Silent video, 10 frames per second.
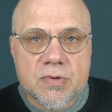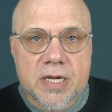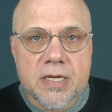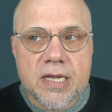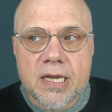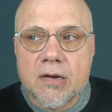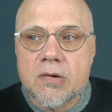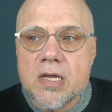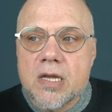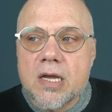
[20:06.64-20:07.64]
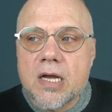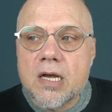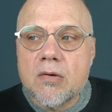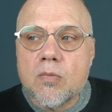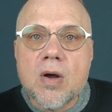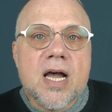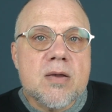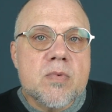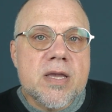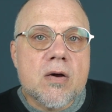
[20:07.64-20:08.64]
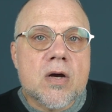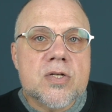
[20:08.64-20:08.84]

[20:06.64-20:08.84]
right now, why we are